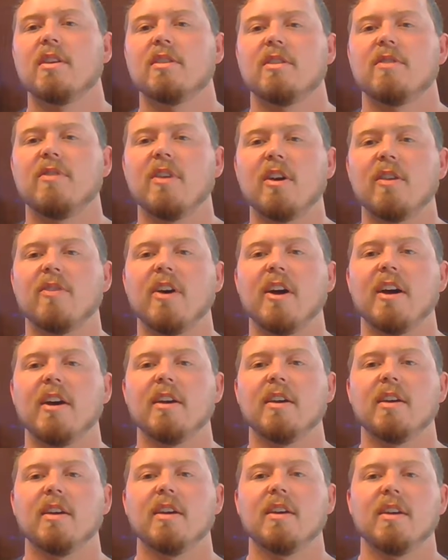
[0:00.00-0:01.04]
to
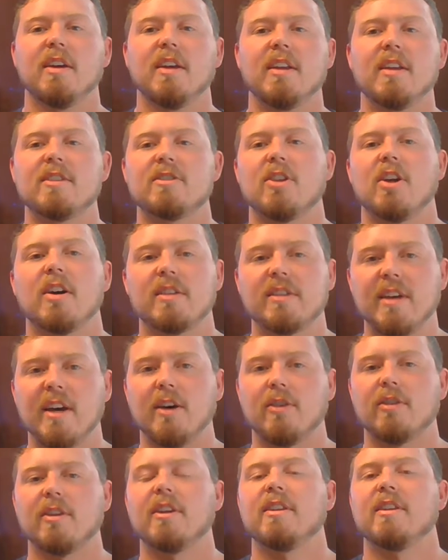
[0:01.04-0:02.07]
verify it is locked
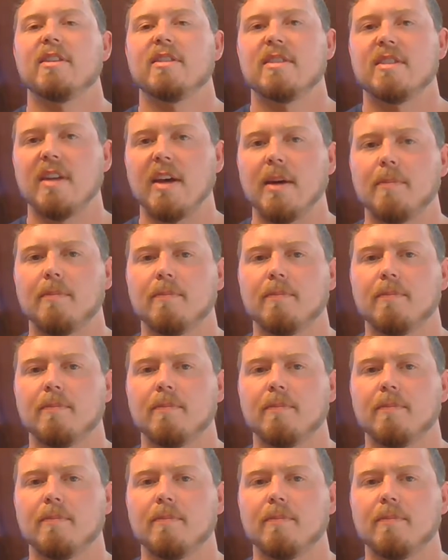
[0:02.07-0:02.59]
out in this step.